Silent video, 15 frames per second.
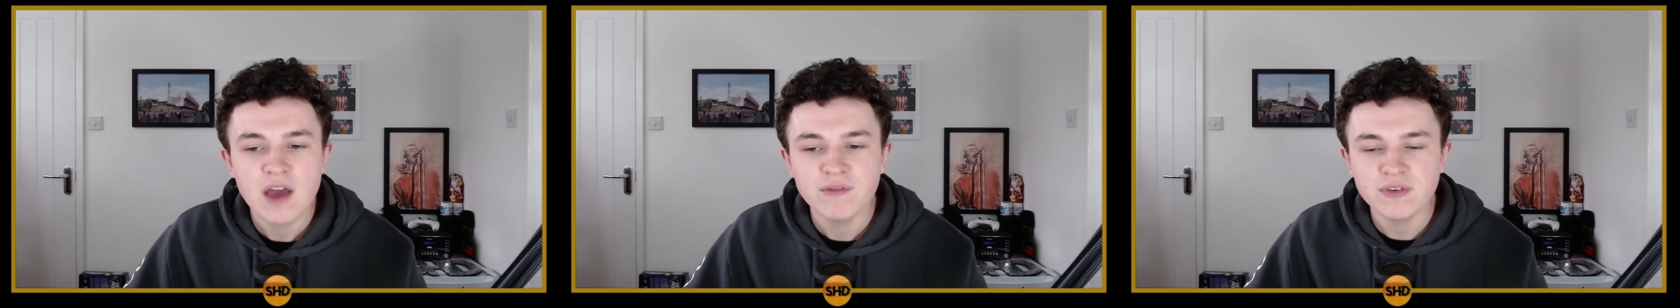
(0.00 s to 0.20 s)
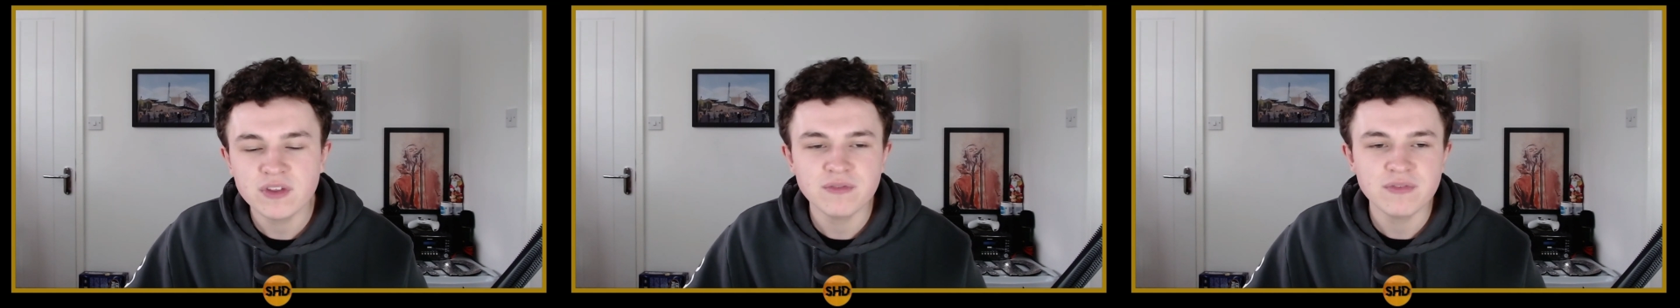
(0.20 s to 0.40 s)

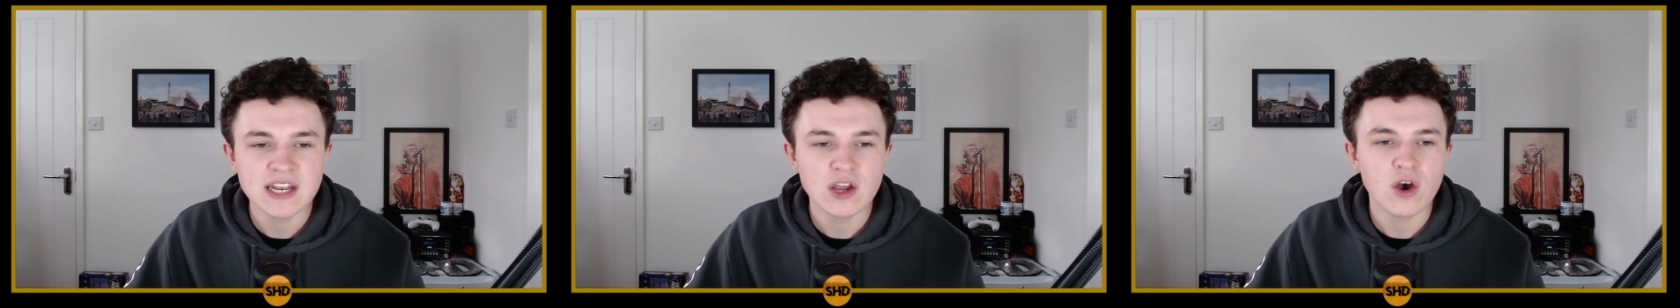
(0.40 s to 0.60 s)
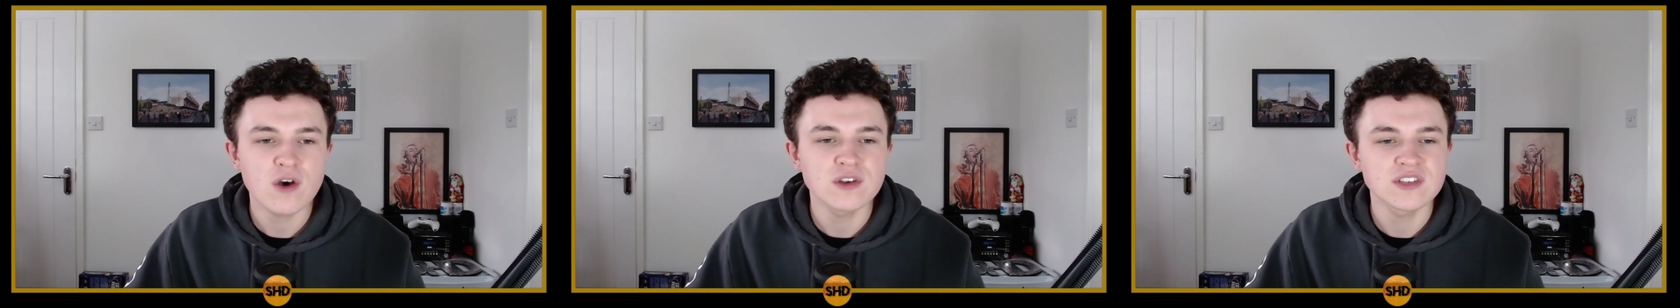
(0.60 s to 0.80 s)
for the
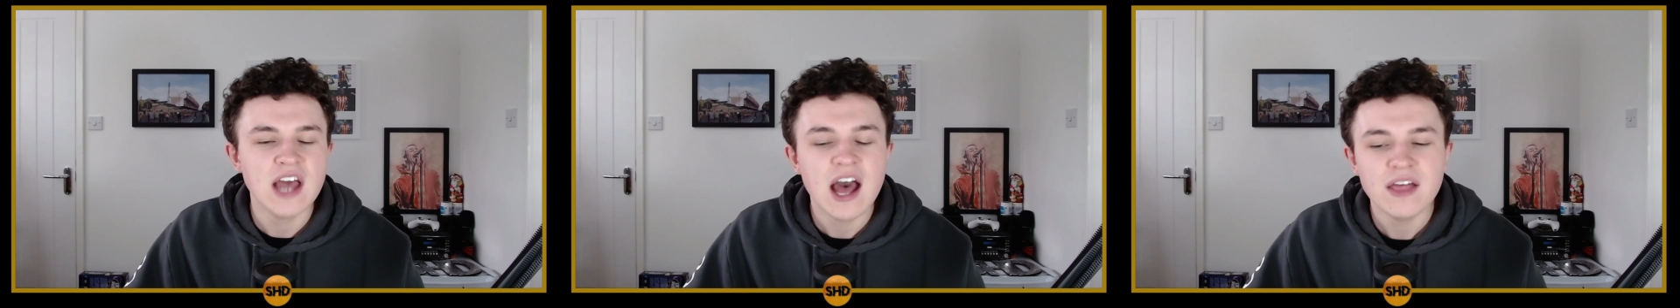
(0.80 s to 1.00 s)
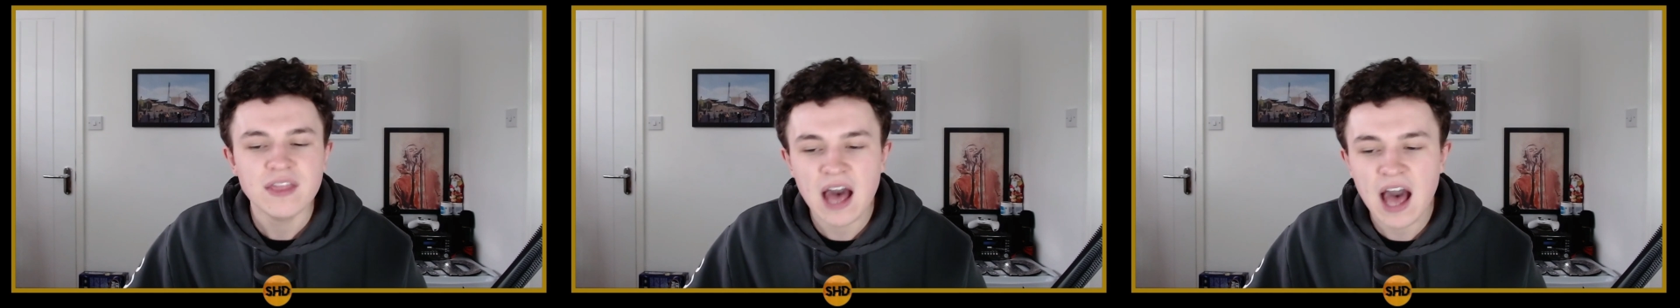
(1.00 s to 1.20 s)
videos
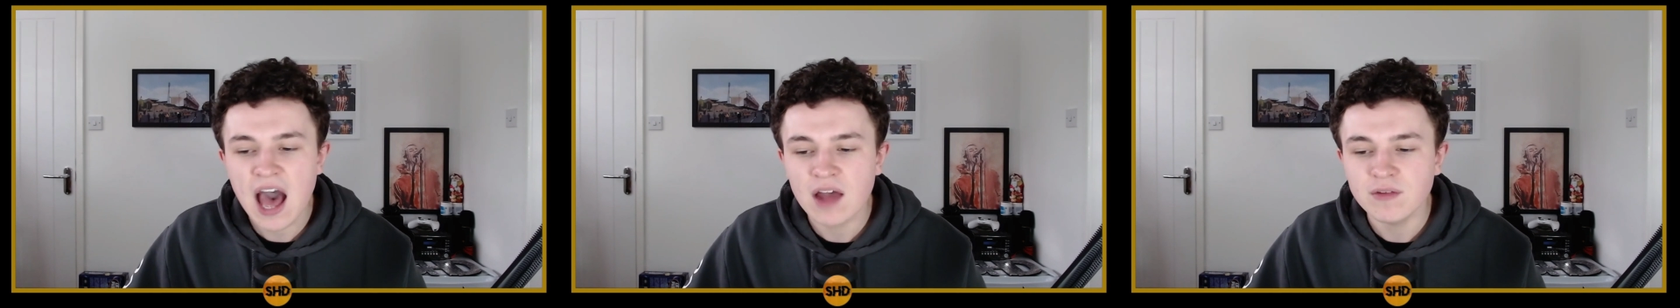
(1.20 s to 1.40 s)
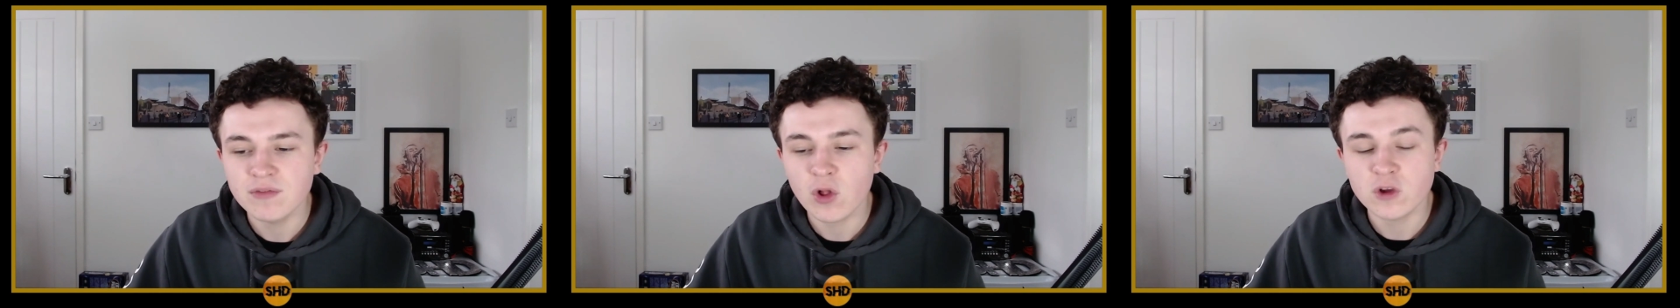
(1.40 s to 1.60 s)
that
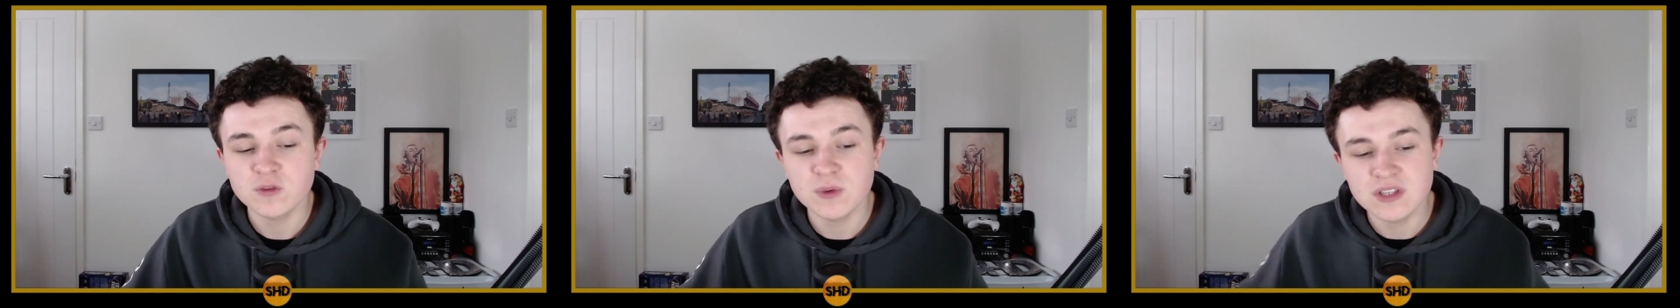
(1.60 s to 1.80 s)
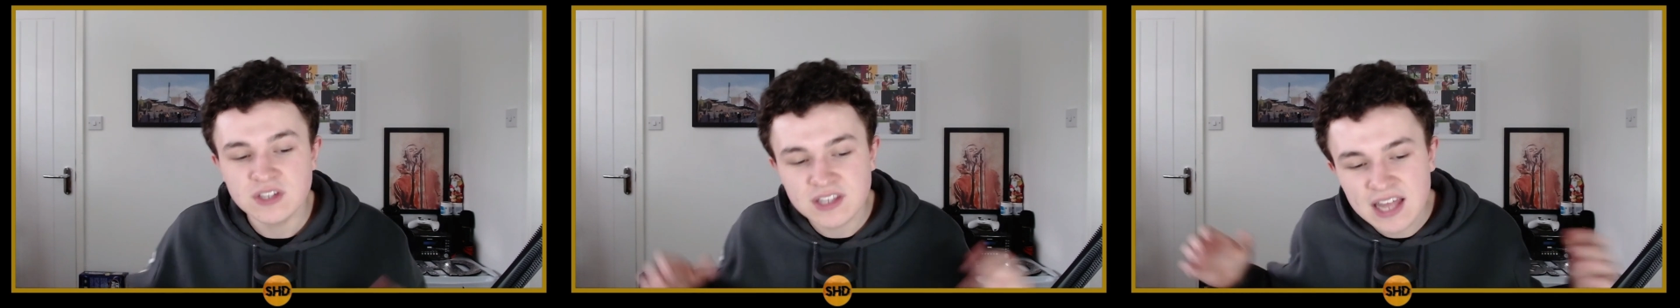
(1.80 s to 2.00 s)
aren't vlogs.
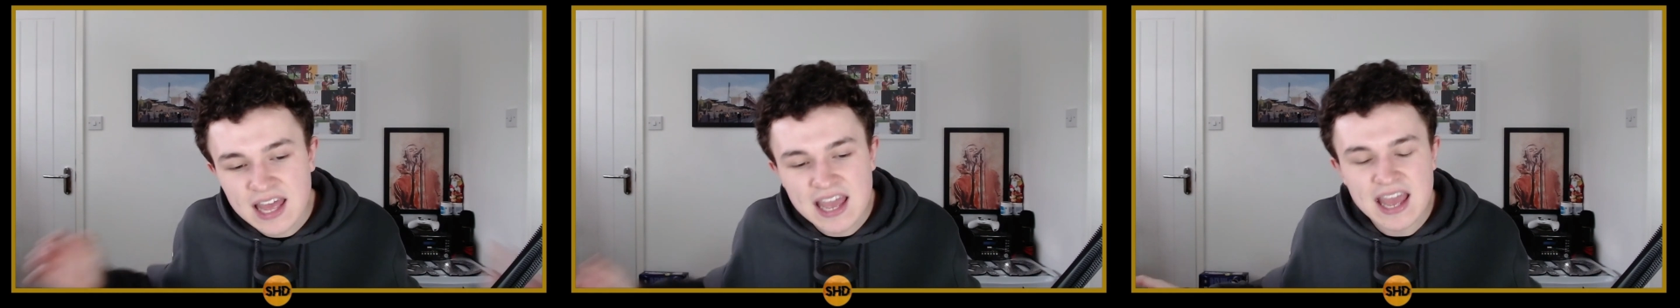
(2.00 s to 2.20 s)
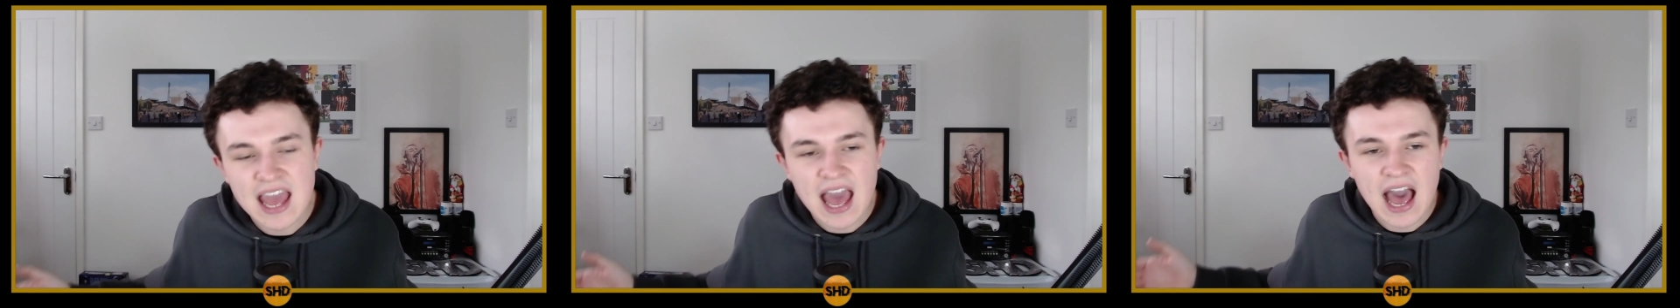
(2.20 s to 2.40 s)
But
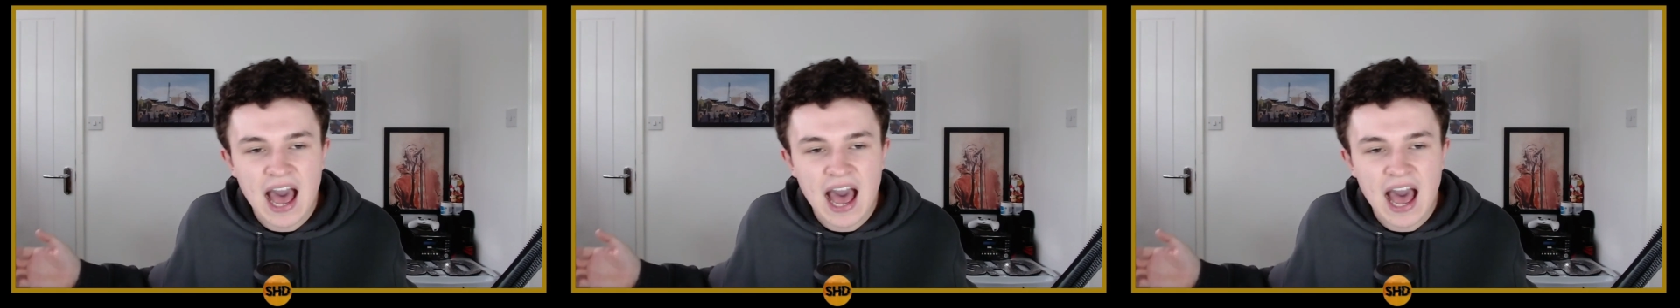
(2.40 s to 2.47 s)
today,